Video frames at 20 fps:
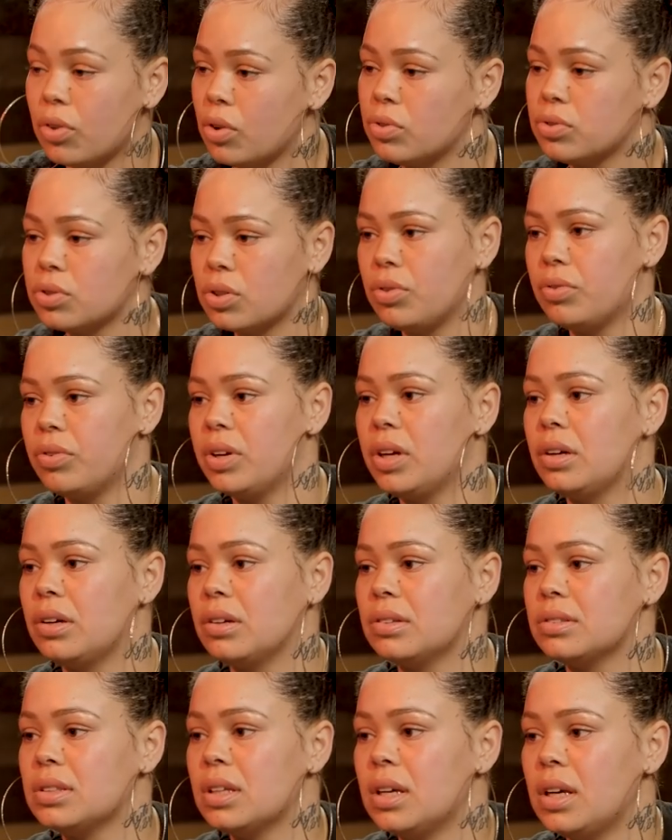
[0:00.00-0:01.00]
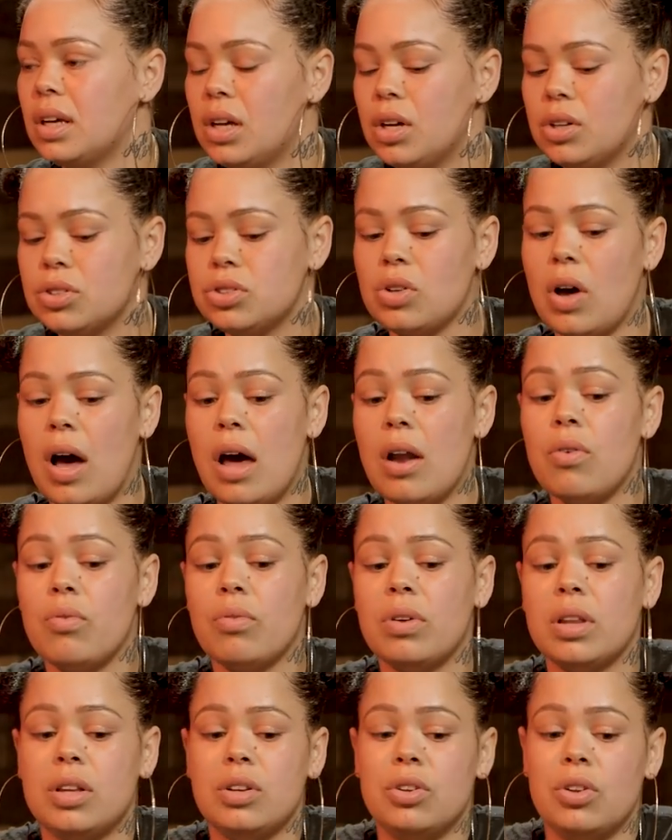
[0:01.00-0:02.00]
those careers so I don't
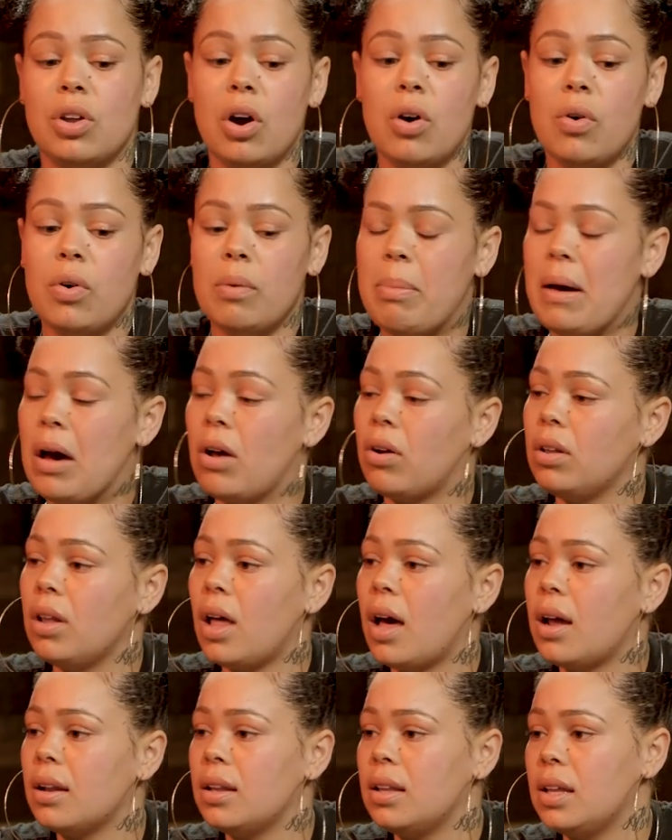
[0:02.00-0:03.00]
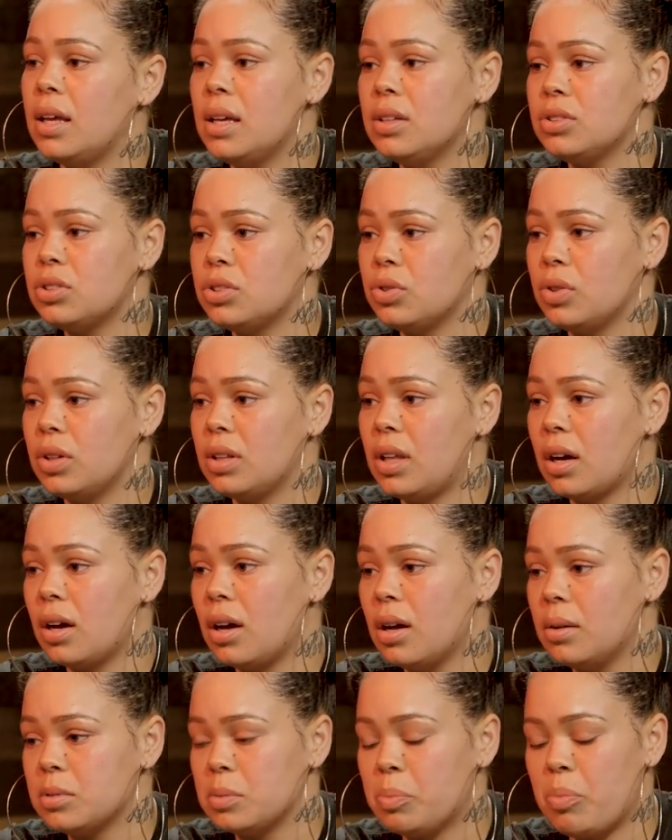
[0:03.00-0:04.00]
really know about a lot of the history that
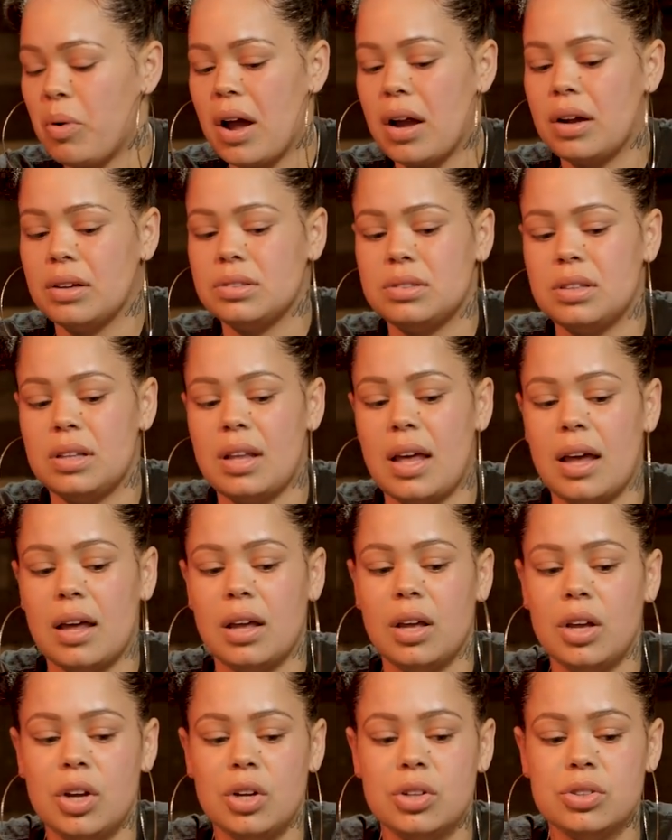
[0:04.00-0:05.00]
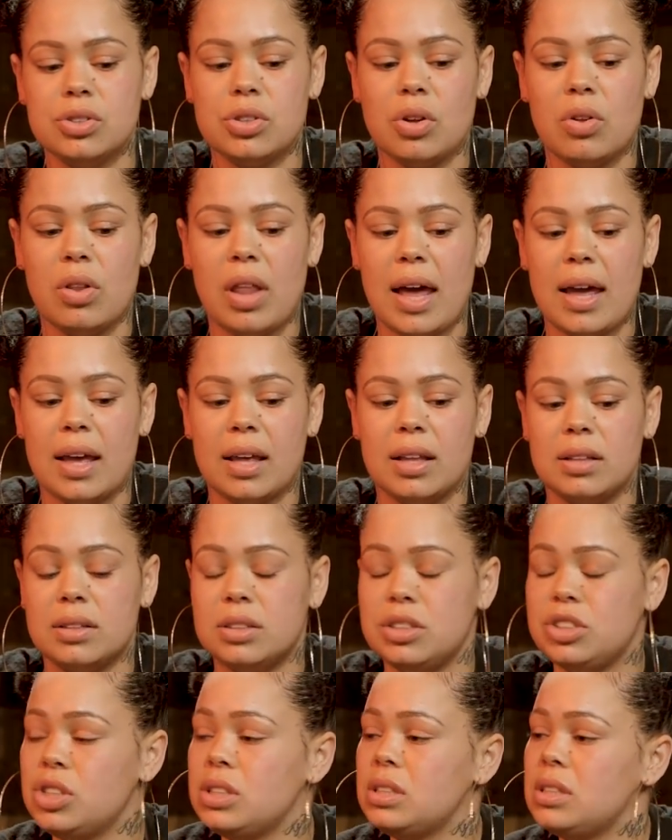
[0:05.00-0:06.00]
comes prior to that. So
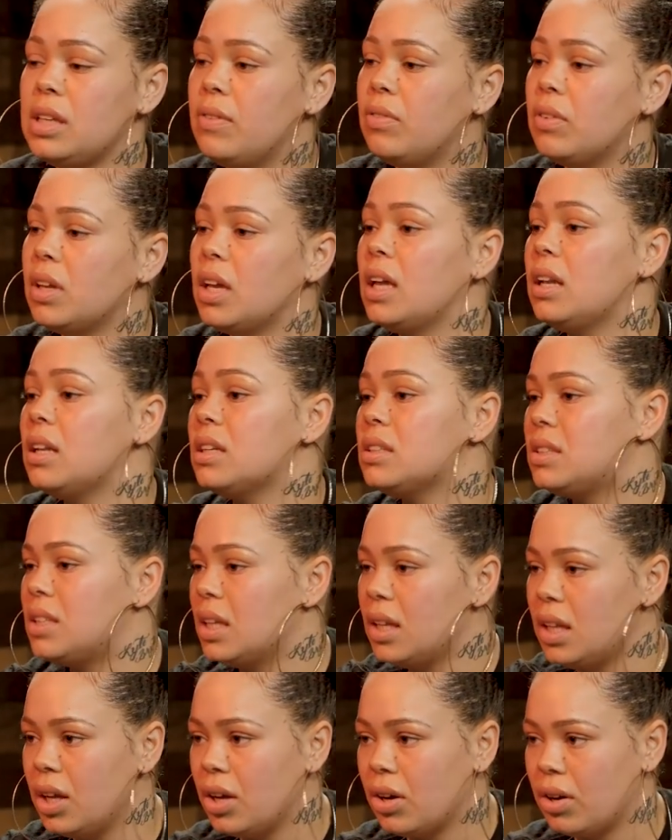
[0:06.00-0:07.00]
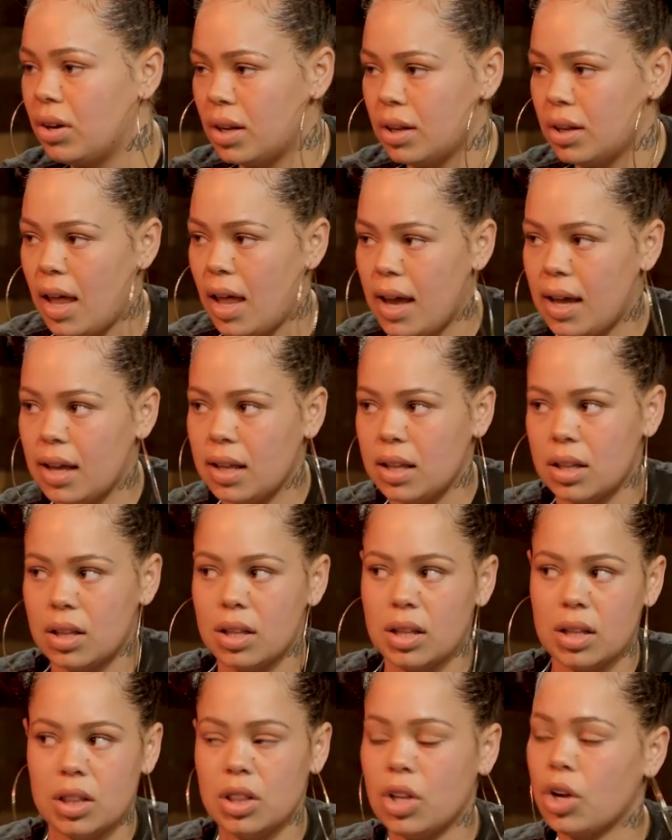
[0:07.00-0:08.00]
like just even getting to sit here like
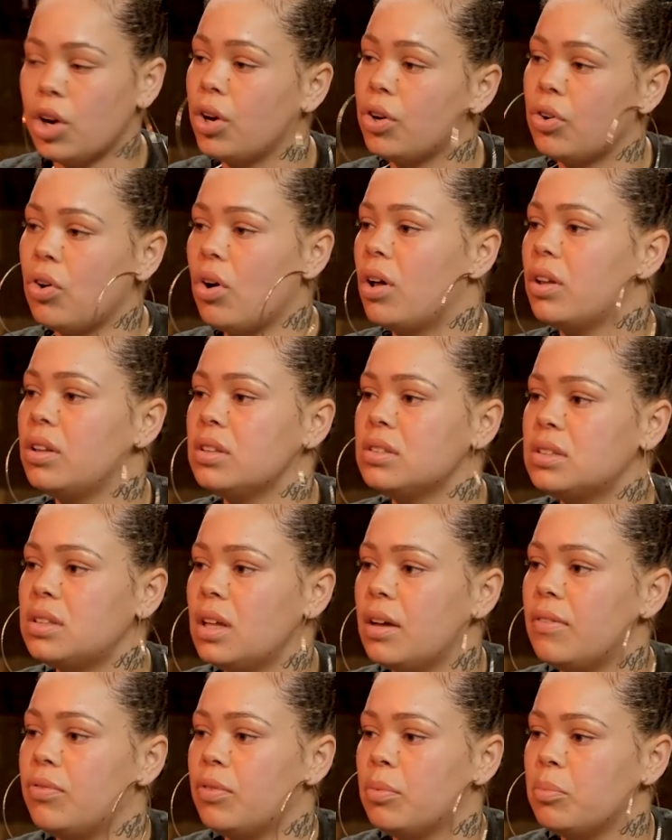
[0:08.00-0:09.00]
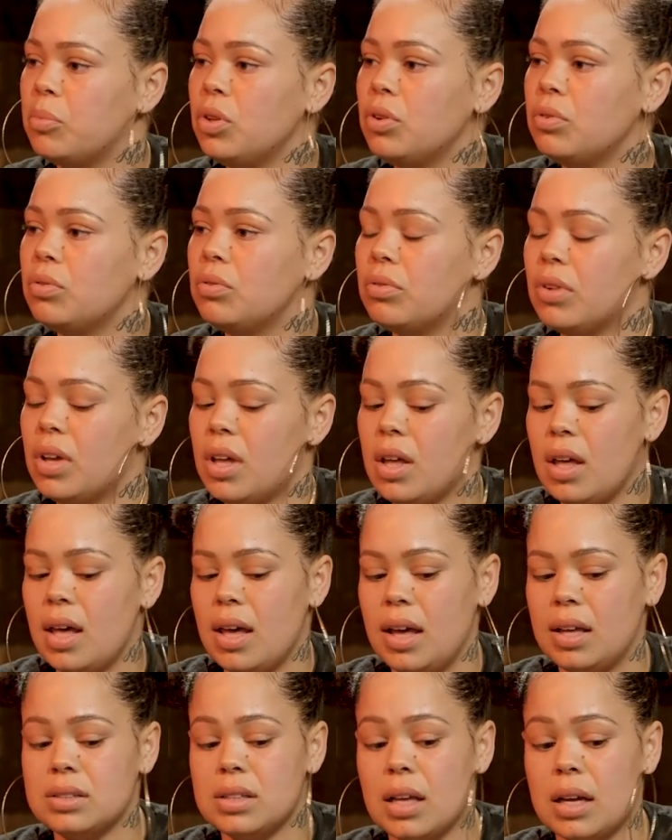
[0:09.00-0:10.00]
learn all this stuff from you
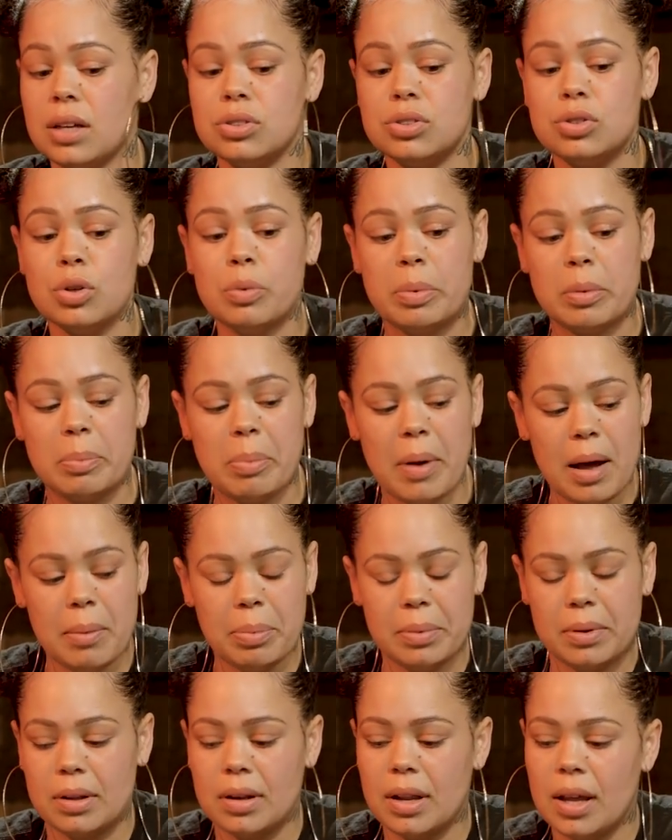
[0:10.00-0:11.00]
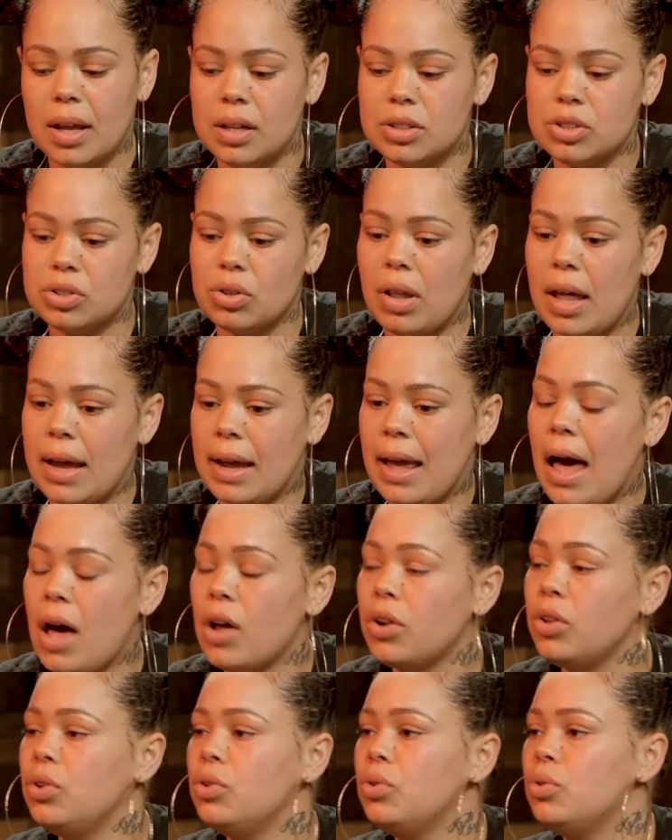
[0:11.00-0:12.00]
is like super popping. So like,
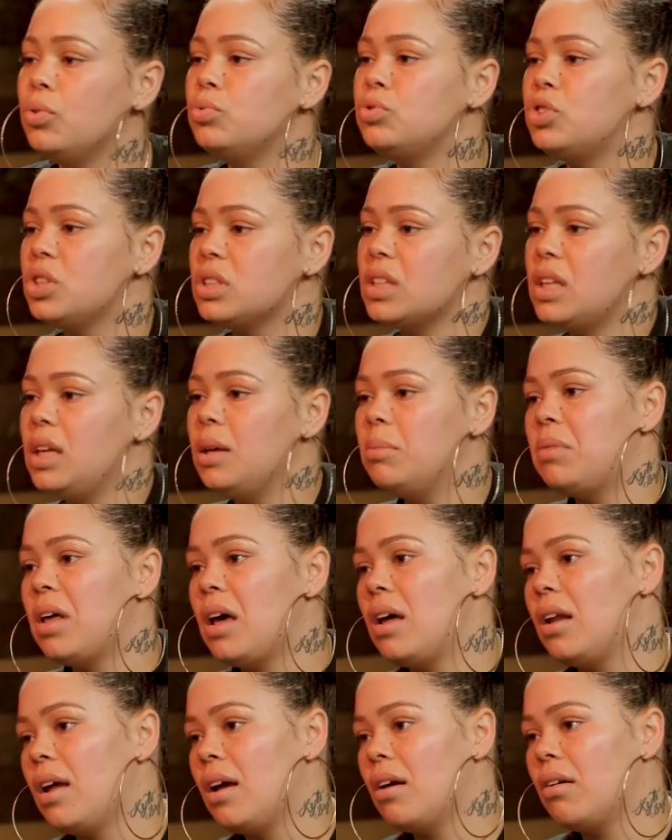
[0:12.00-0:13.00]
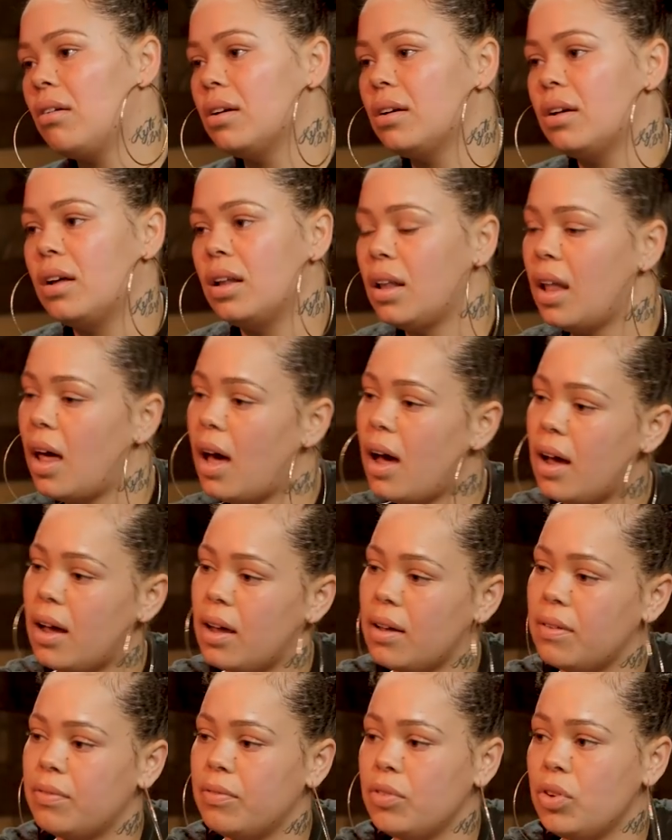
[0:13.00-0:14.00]
how do you just keep that era
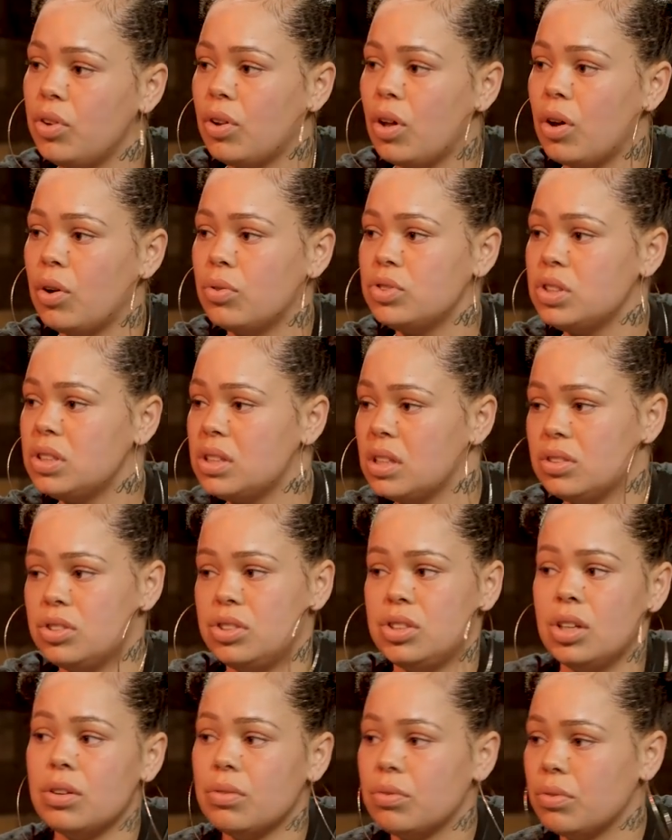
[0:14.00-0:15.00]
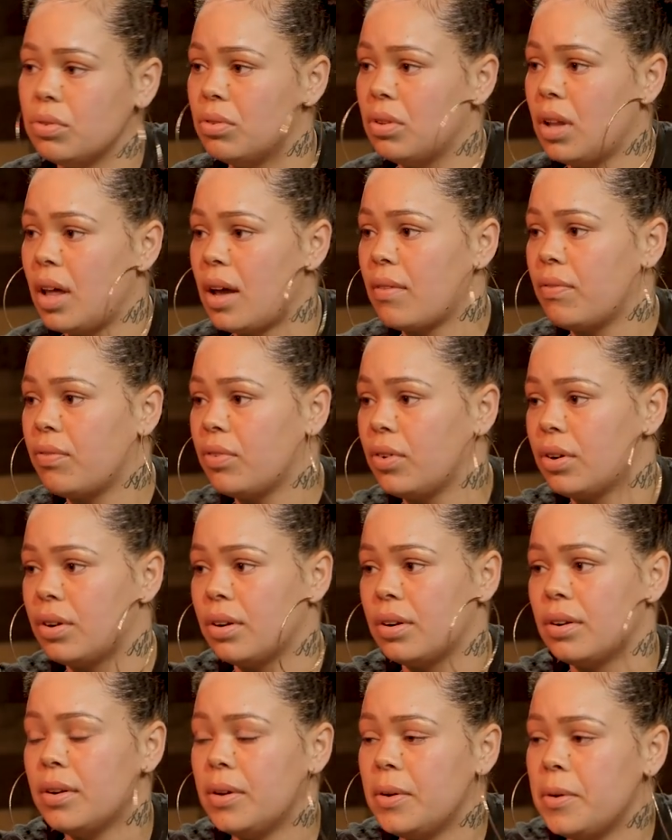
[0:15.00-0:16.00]
alive? You know, just in general, like
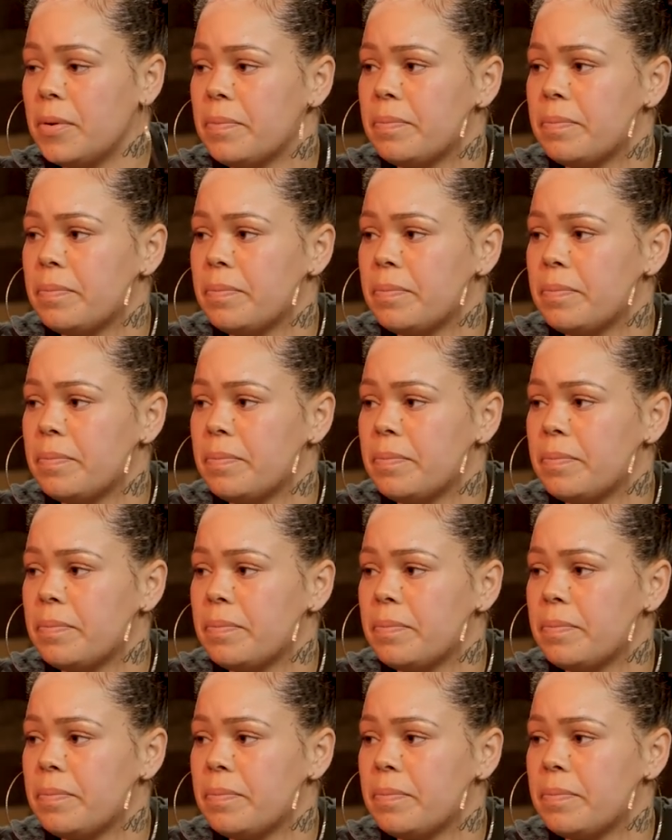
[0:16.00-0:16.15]
for.